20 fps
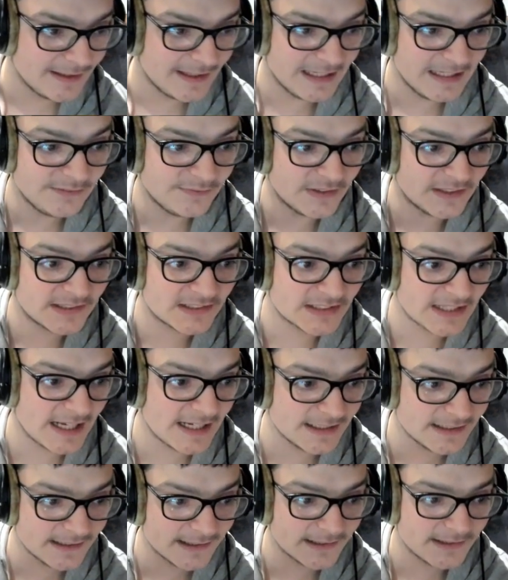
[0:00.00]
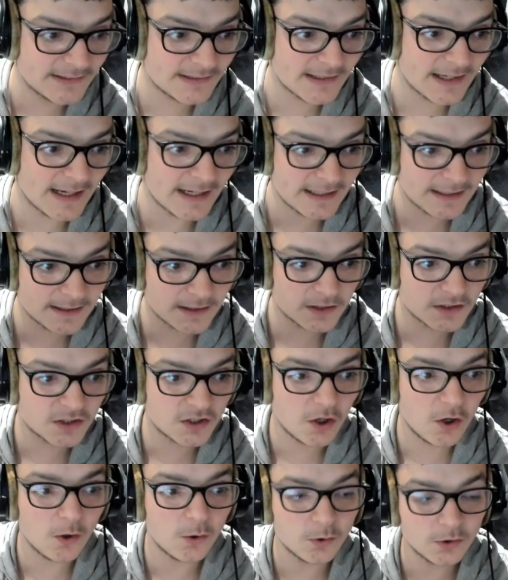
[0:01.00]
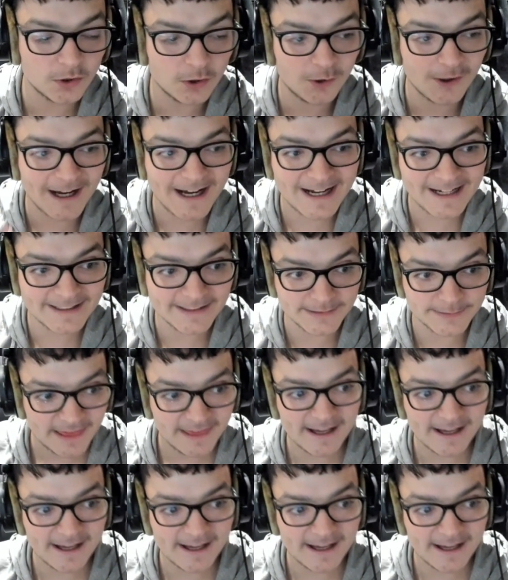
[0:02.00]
either sand, zinc, coal, or iron.